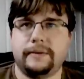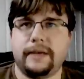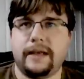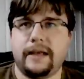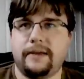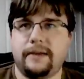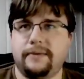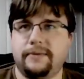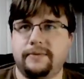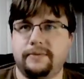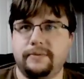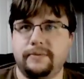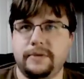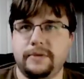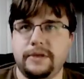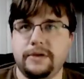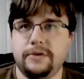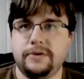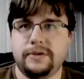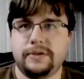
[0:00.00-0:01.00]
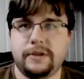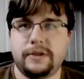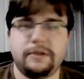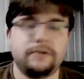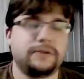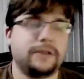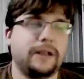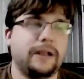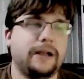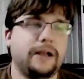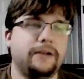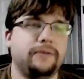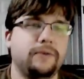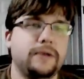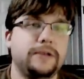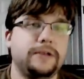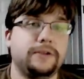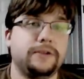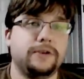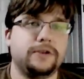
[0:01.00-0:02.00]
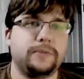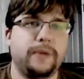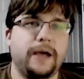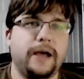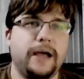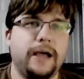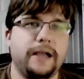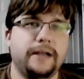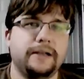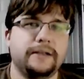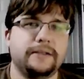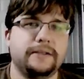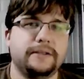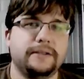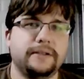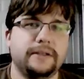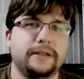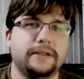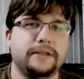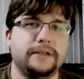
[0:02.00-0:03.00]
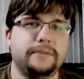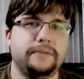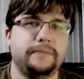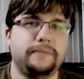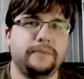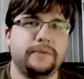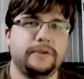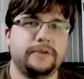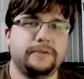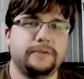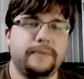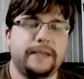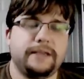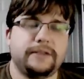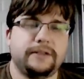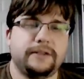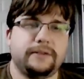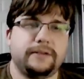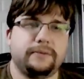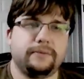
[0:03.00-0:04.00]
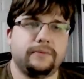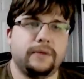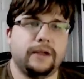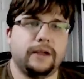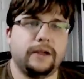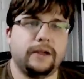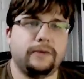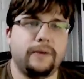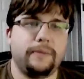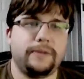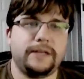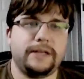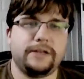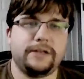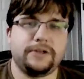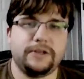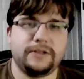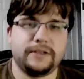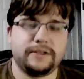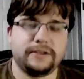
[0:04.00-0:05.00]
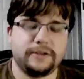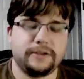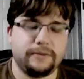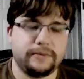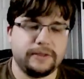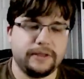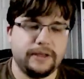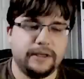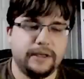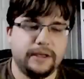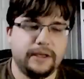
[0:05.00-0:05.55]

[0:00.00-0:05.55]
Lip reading: have used, and there's a lot of research behind, is spaced repetition systems.